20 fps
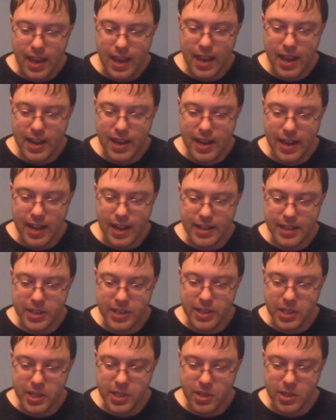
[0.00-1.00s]
In
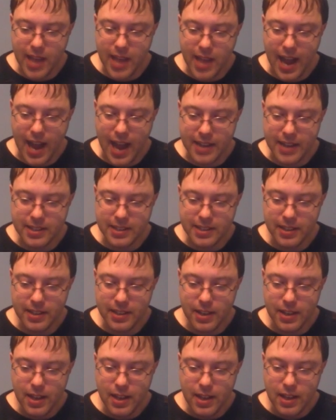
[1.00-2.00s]
addition to that,
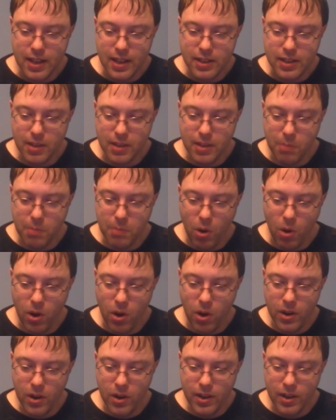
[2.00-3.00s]
the
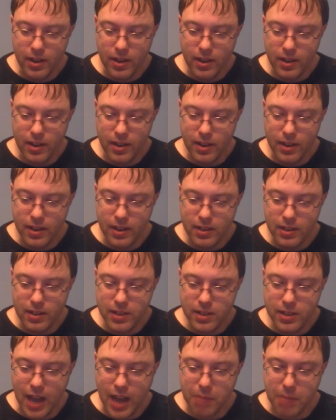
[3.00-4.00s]
more
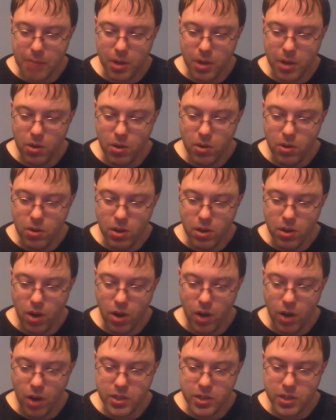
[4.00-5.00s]
tableau
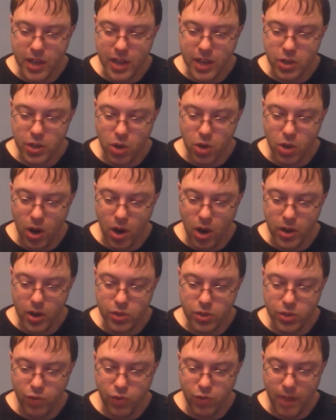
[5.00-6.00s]
cards slash
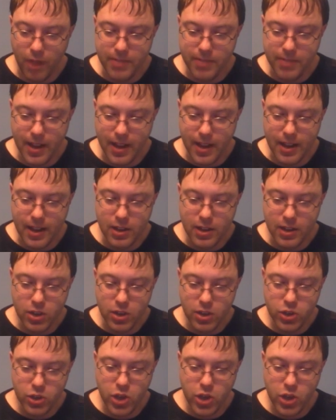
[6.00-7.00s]
cards from the
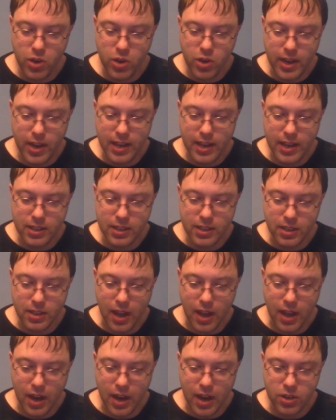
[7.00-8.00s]
shoe is
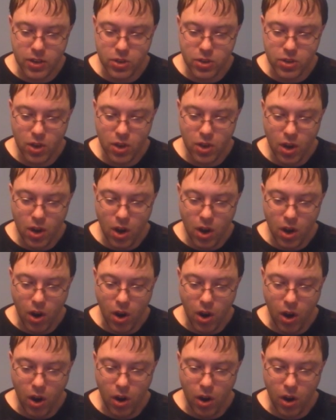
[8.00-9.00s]
slash
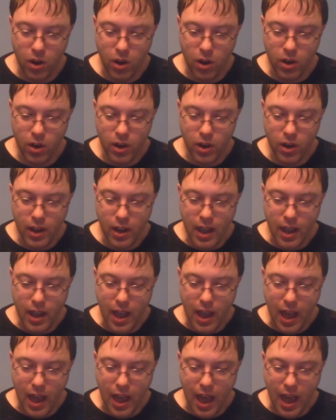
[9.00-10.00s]
are
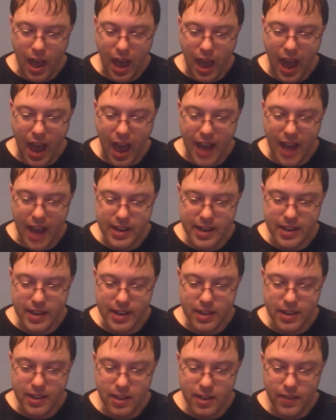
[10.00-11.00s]

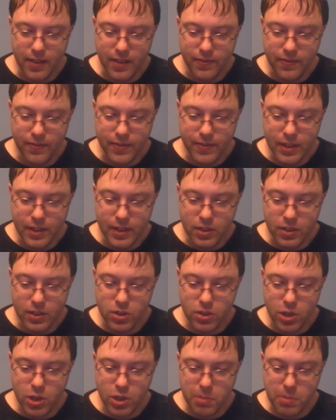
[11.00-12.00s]
added
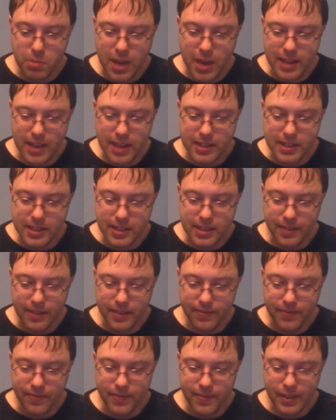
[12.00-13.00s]
to meet
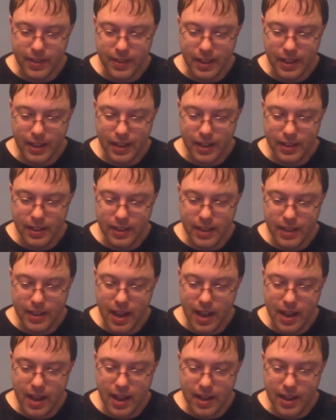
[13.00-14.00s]

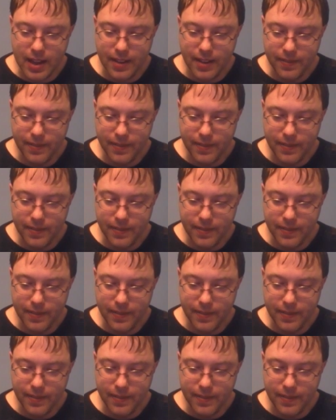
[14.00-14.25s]
the